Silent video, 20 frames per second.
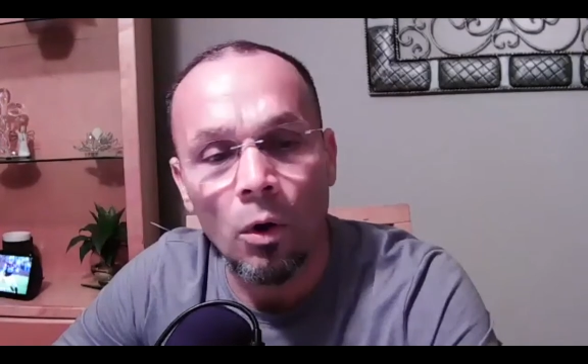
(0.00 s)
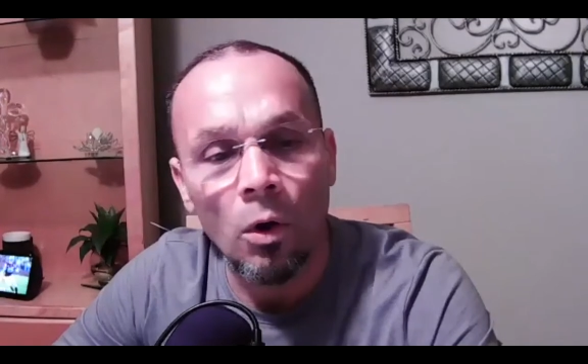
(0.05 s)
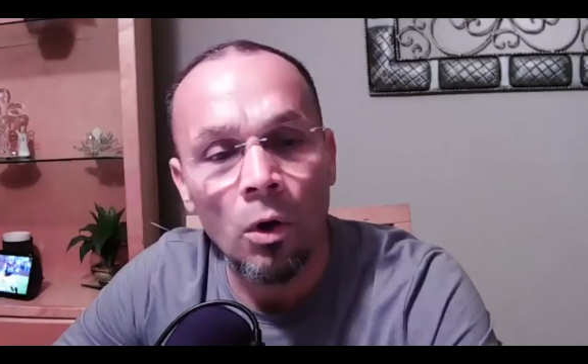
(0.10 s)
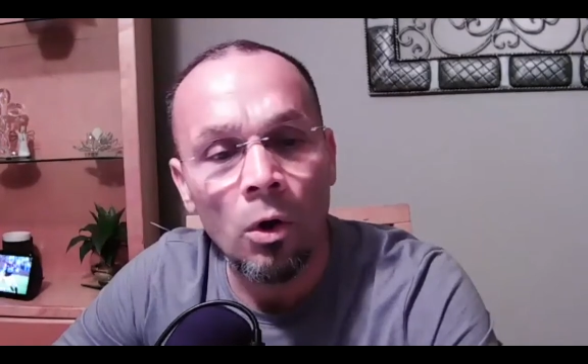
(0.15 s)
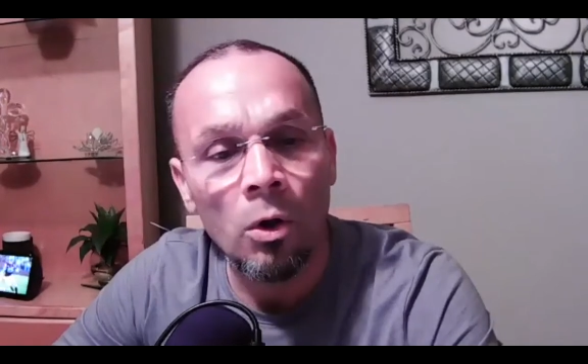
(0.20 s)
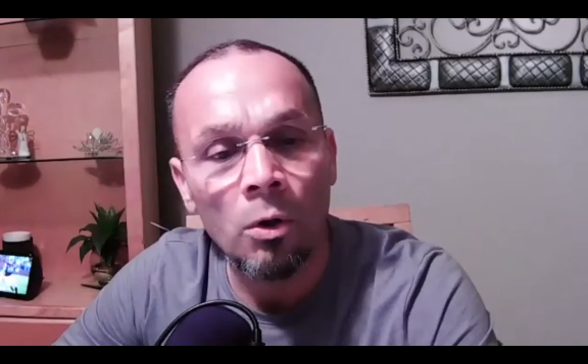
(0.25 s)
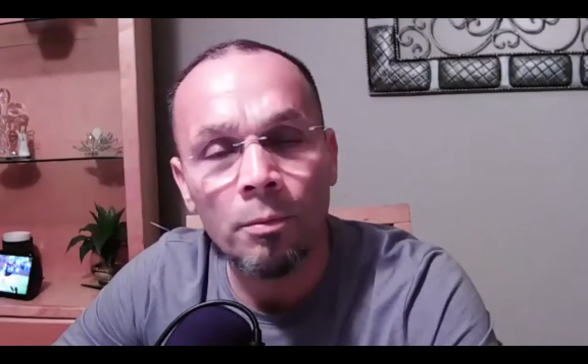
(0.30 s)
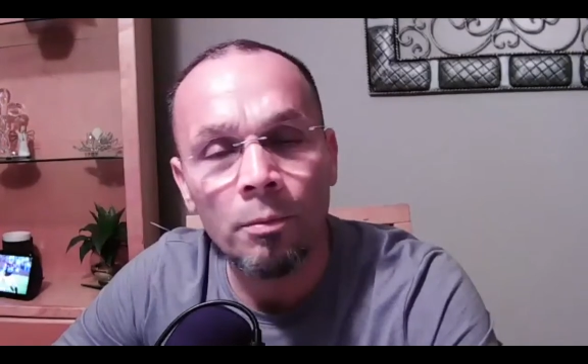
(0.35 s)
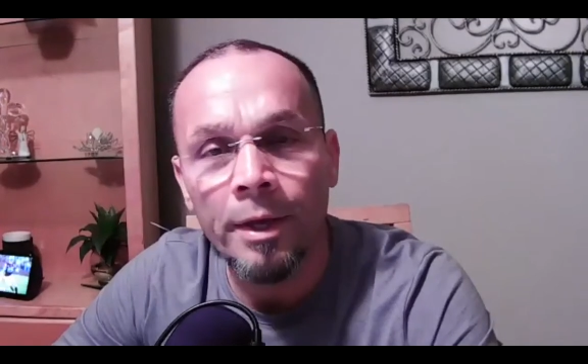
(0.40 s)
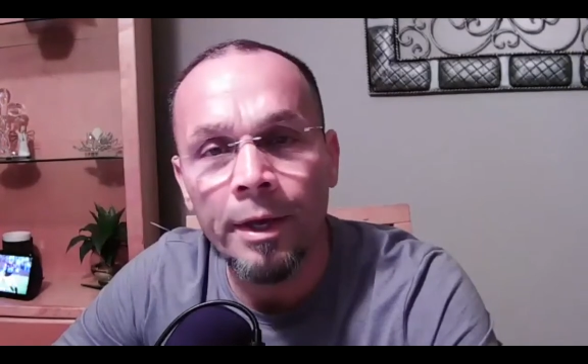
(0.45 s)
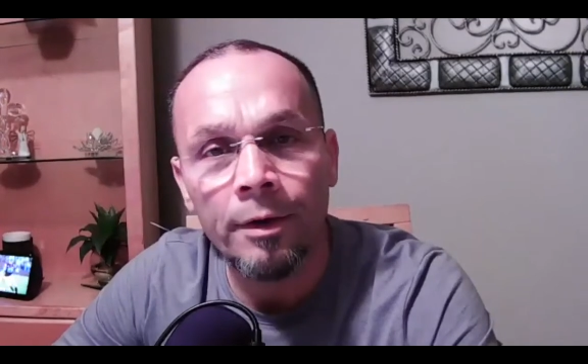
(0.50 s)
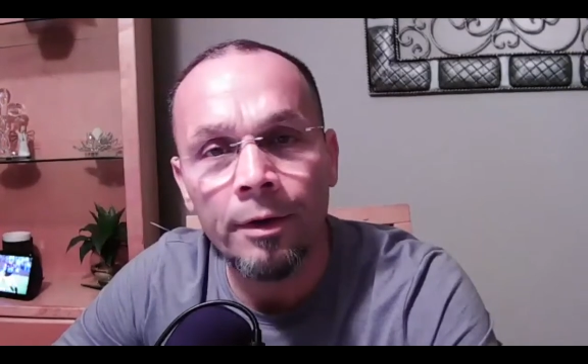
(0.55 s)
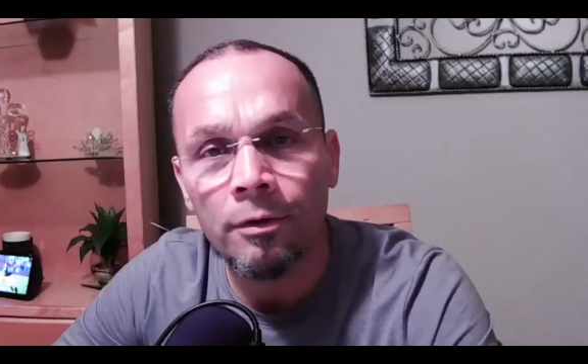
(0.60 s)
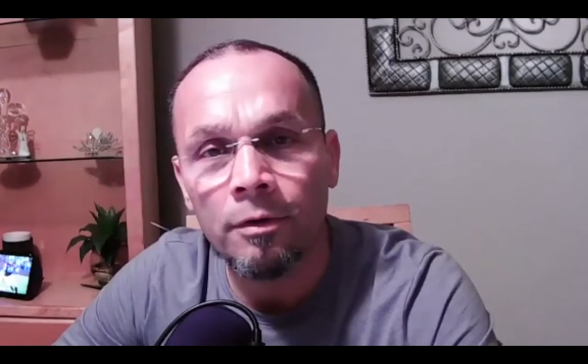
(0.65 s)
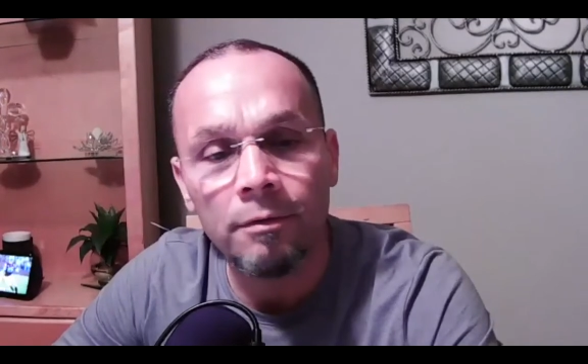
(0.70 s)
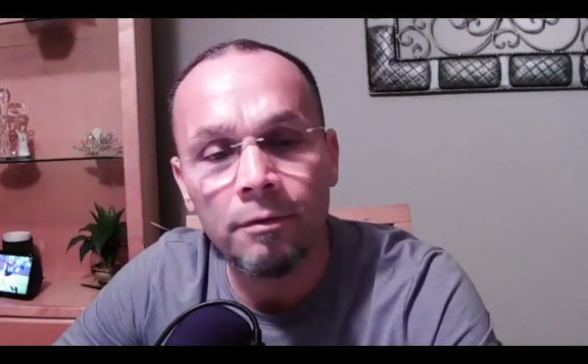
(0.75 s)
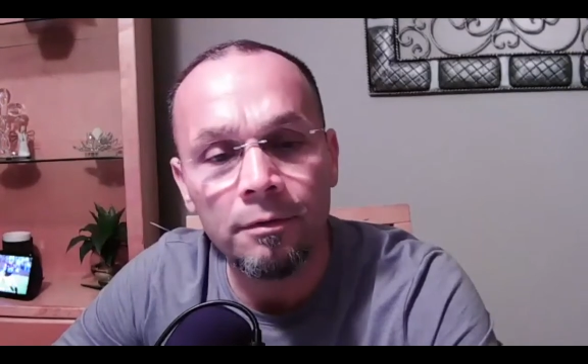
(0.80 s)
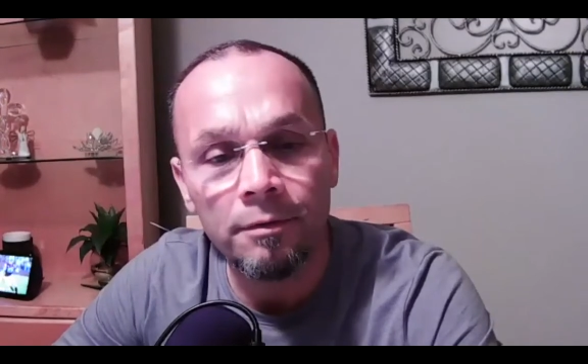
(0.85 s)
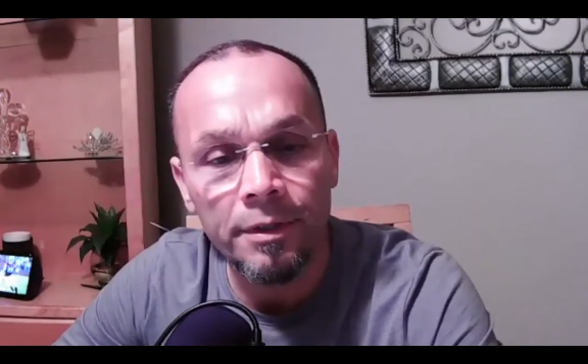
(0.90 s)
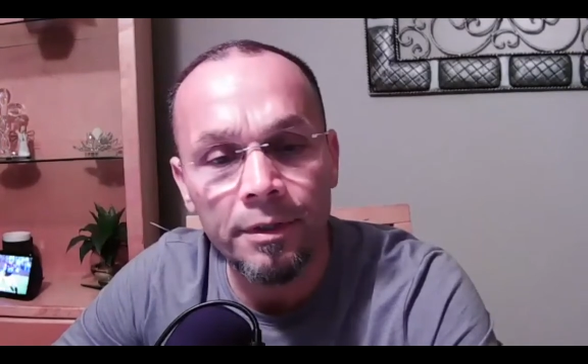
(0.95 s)
all
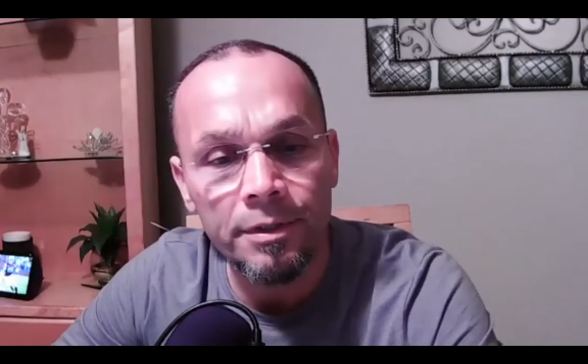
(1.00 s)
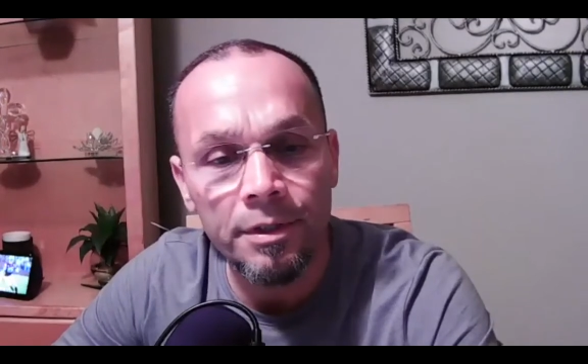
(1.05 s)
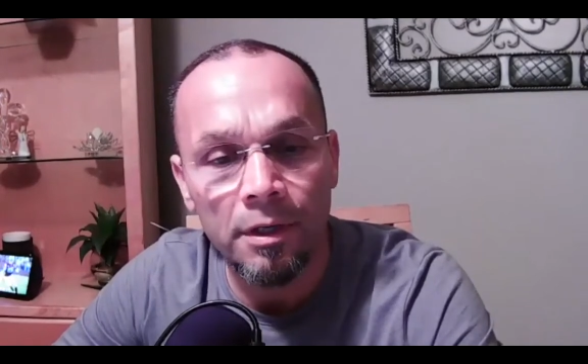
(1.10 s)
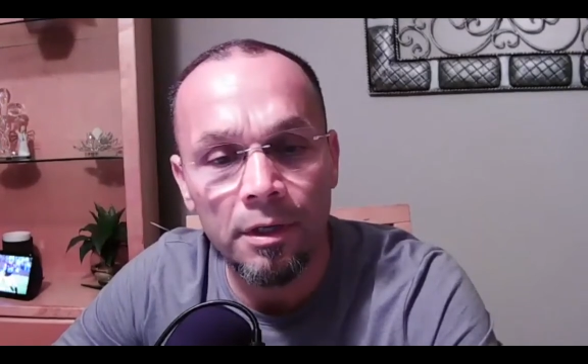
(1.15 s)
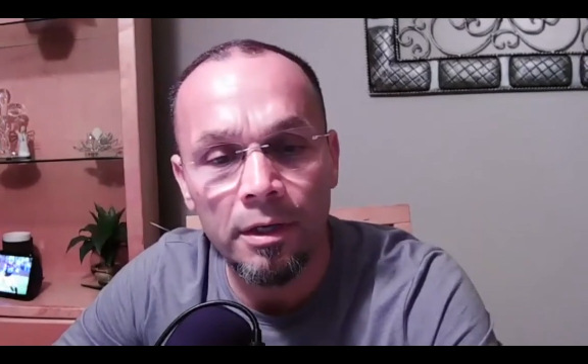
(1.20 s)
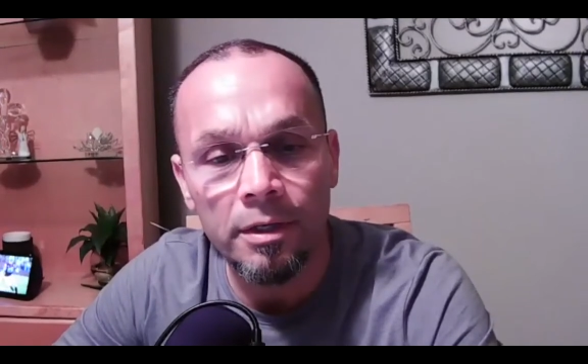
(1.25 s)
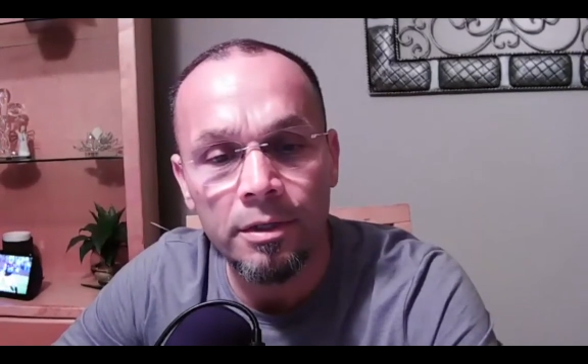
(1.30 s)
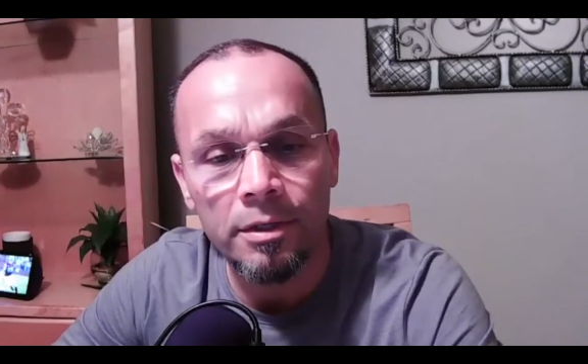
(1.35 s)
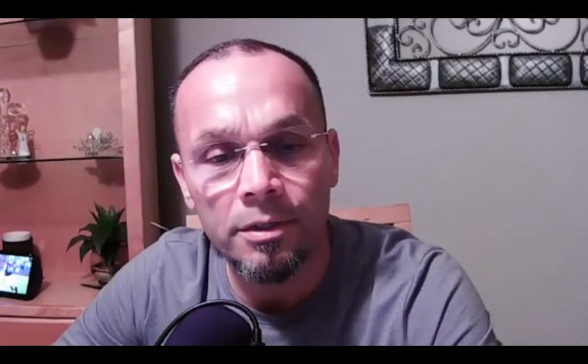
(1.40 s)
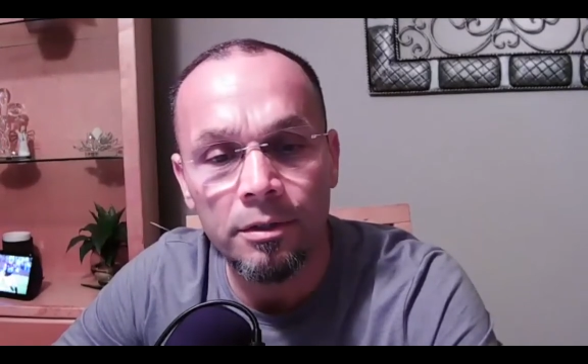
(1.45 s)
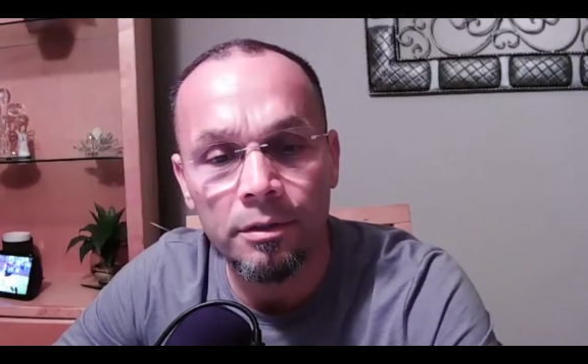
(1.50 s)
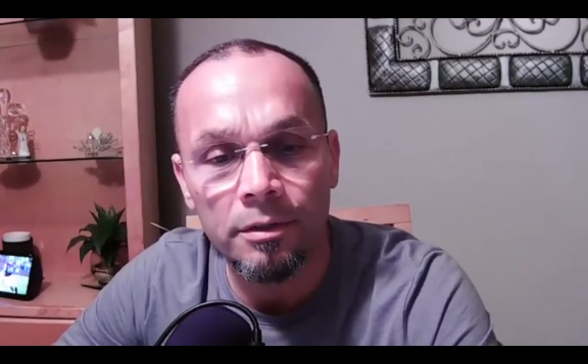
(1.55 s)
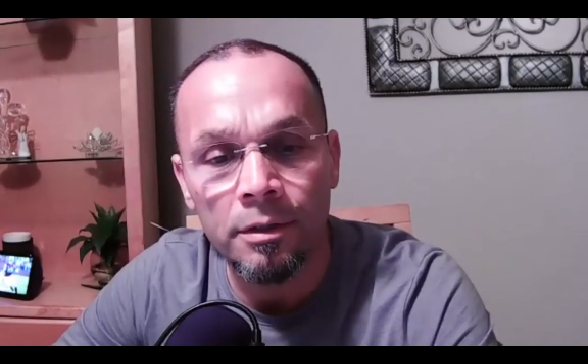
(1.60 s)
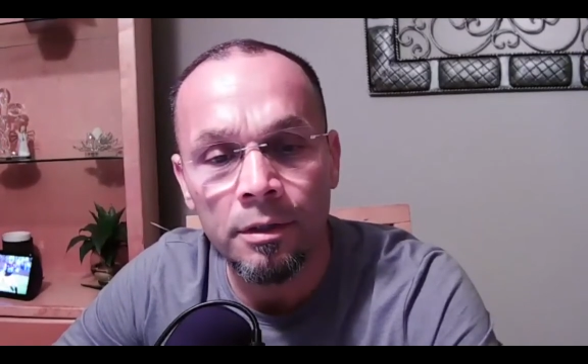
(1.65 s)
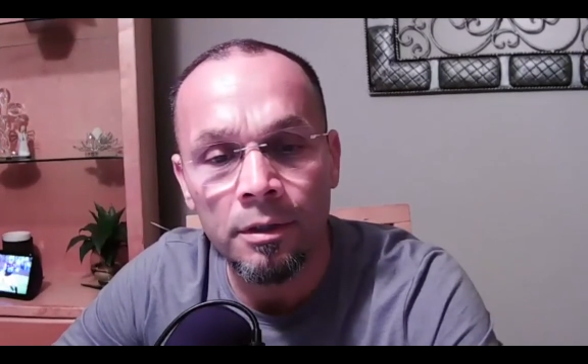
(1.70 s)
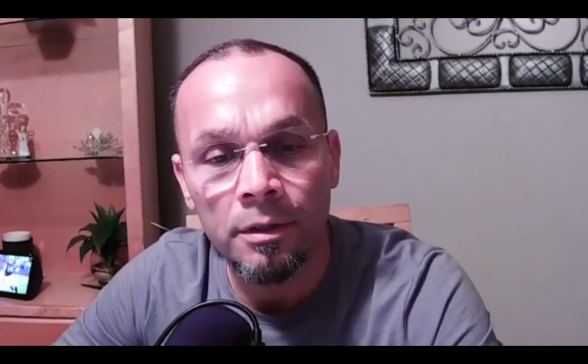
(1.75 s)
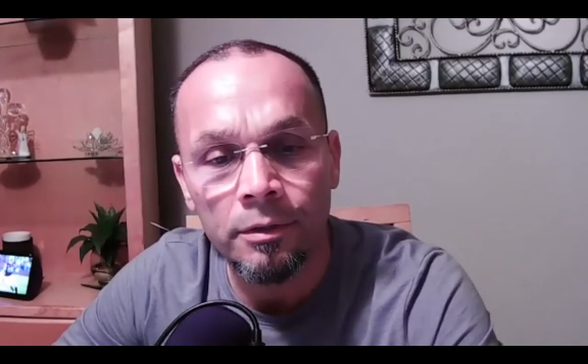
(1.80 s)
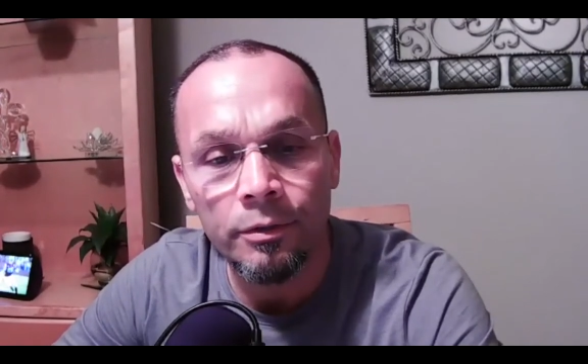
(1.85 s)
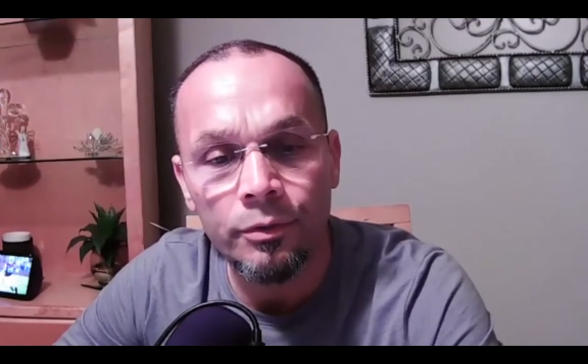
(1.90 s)
manner of investigation